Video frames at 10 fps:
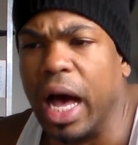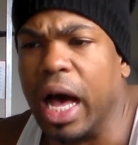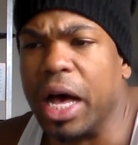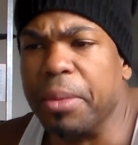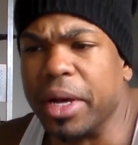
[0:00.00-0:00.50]

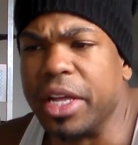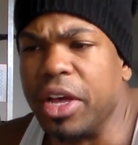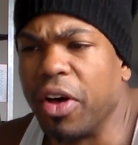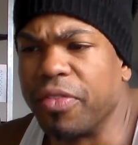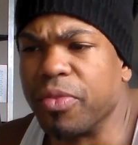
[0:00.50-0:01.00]
But
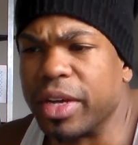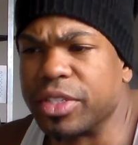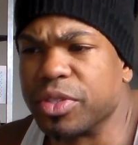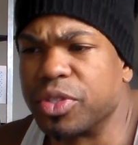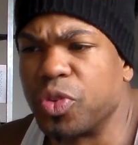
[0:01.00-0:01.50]
he often
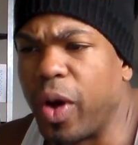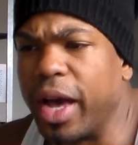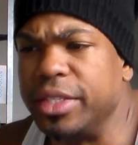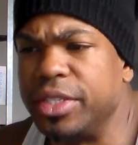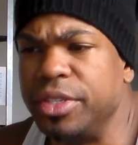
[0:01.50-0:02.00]
wrestles
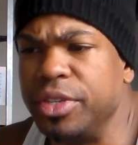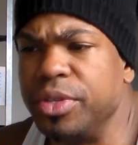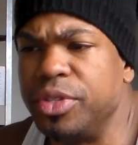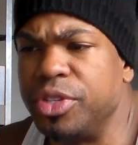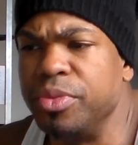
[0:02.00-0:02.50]
twice
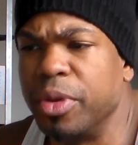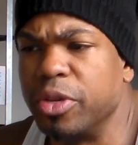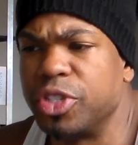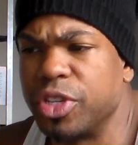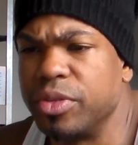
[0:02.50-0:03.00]
due to
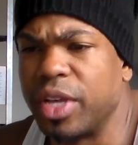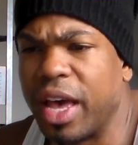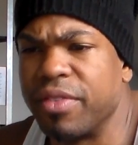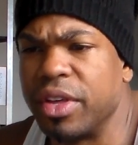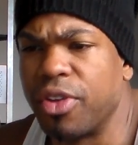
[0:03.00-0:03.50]
most shows
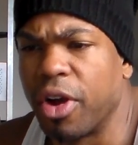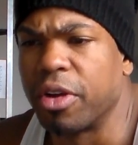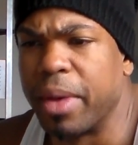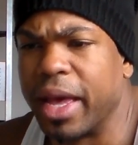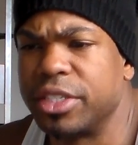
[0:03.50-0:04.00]
having
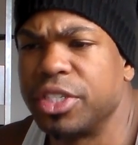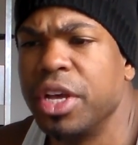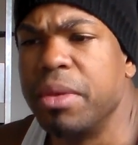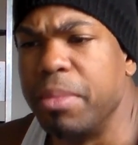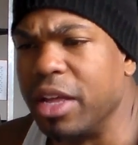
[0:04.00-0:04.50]
dark match
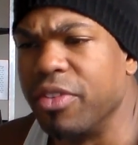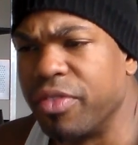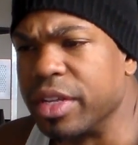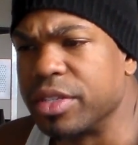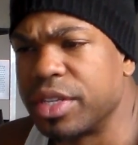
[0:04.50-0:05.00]
main
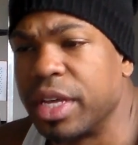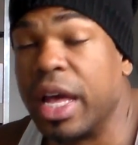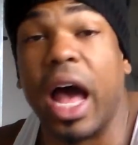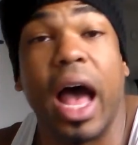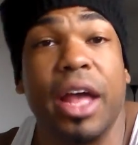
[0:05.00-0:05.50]
events.
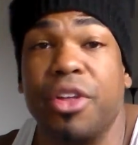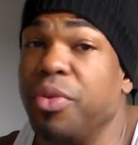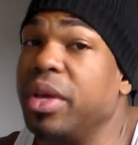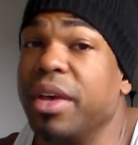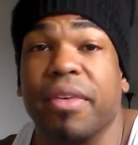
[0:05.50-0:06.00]
I
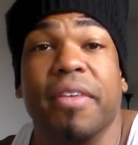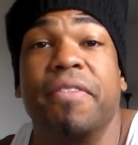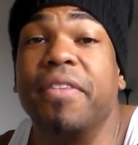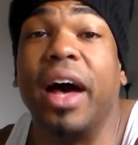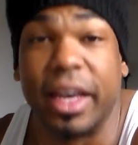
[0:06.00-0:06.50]
don't give a
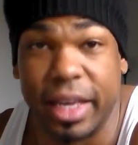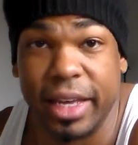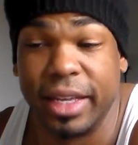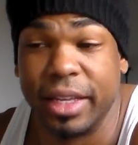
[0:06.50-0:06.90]
fuck.